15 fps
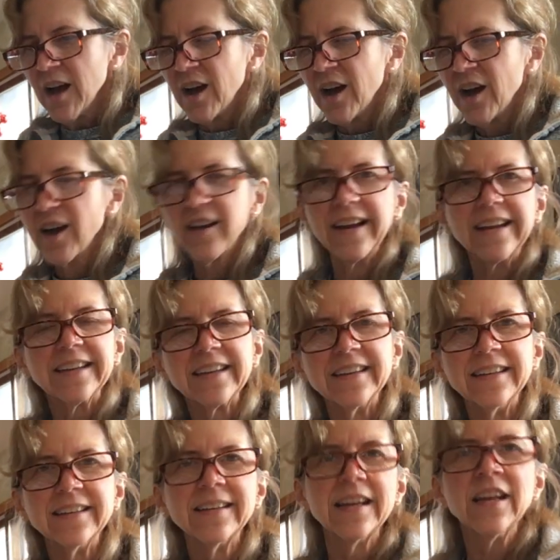All right.
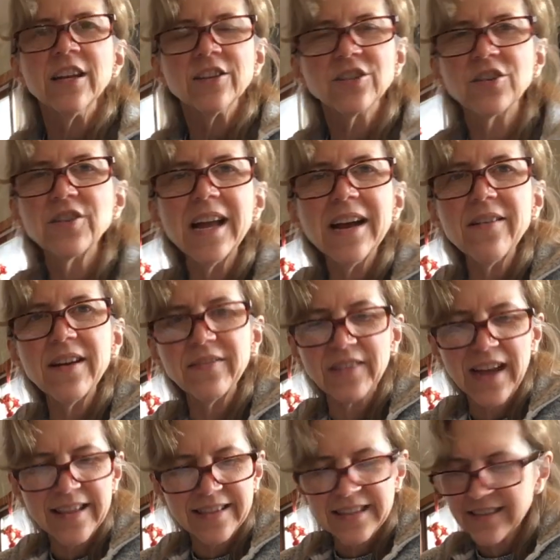So now I've
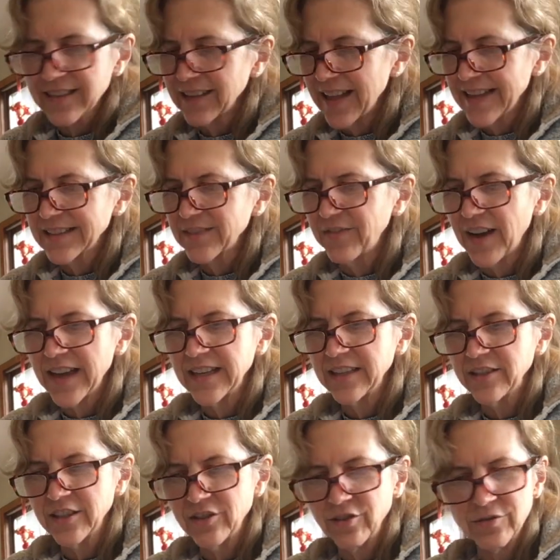got these classified
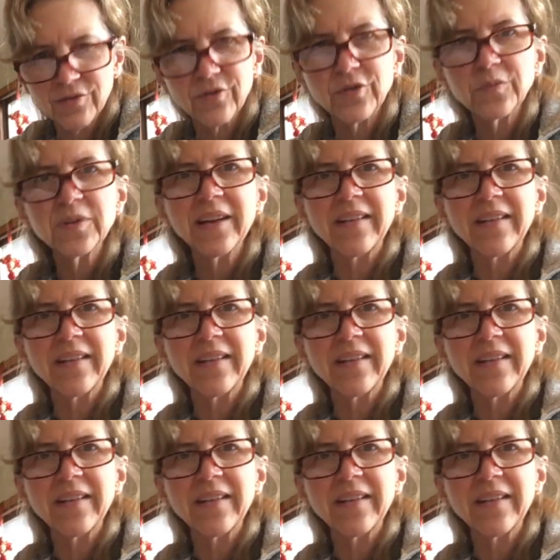into two groups.